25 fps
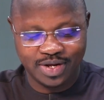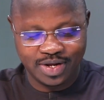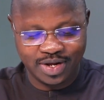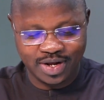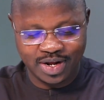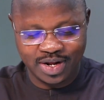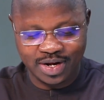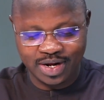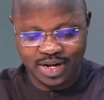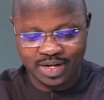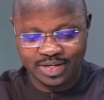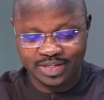
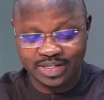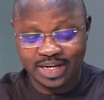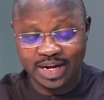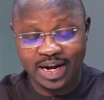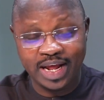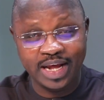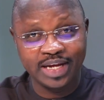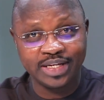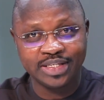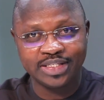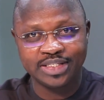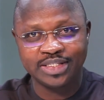and as an
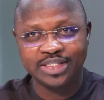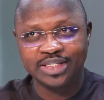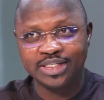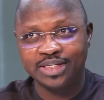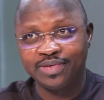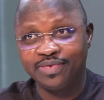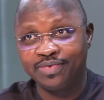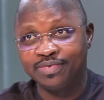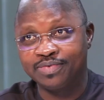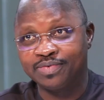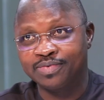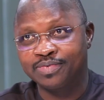
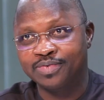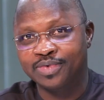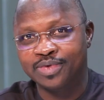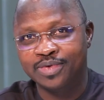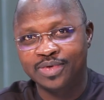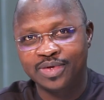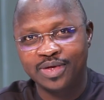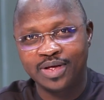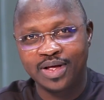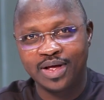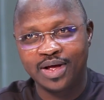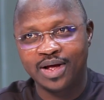IT
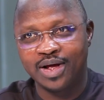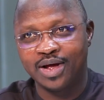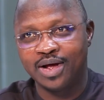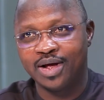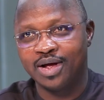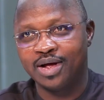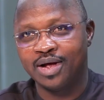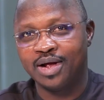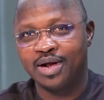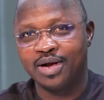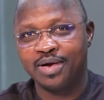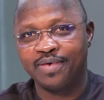
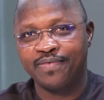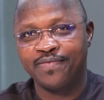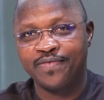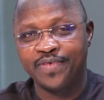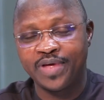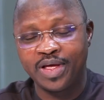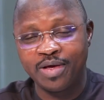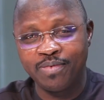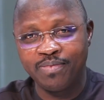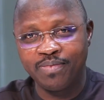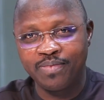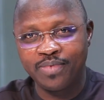
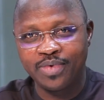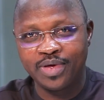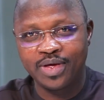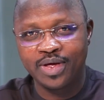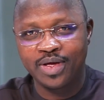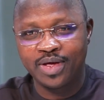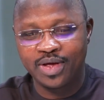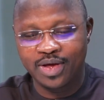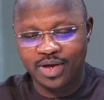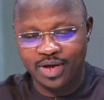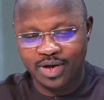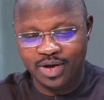firm,
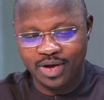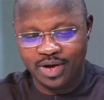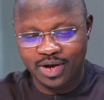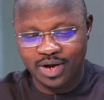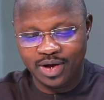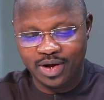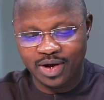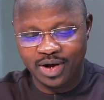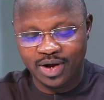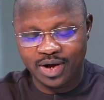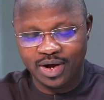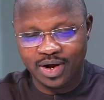
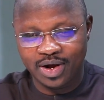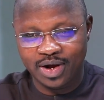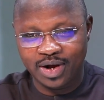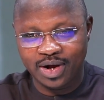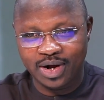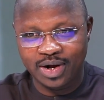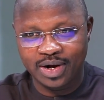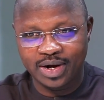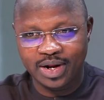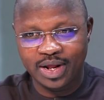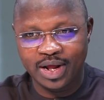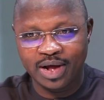
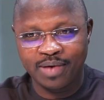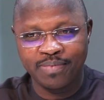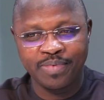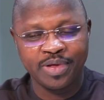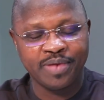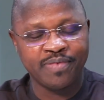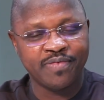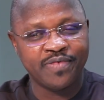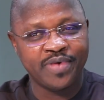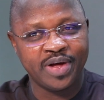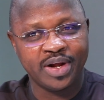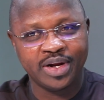they have
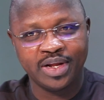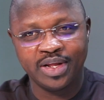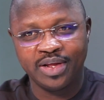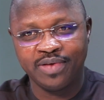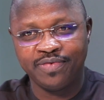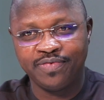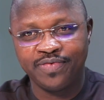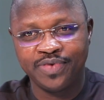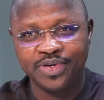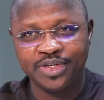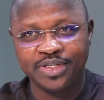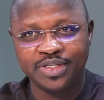been very
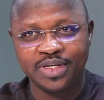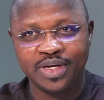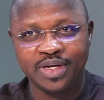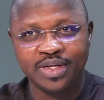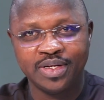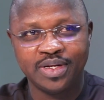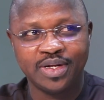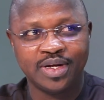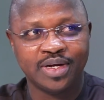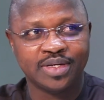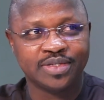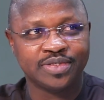
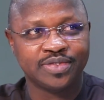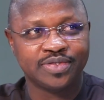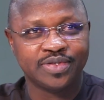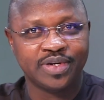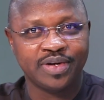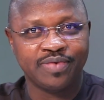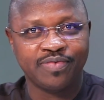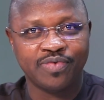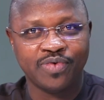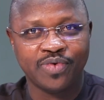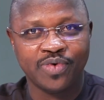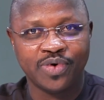efficient and
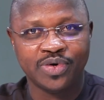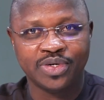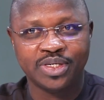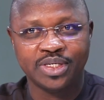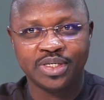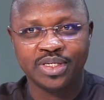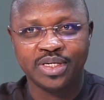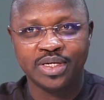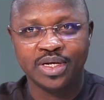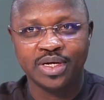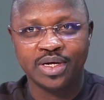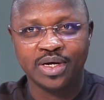straightforward
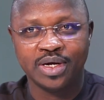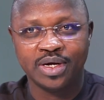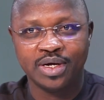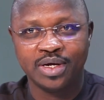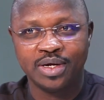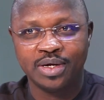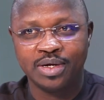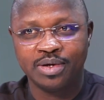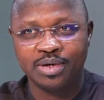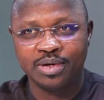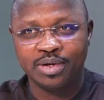in their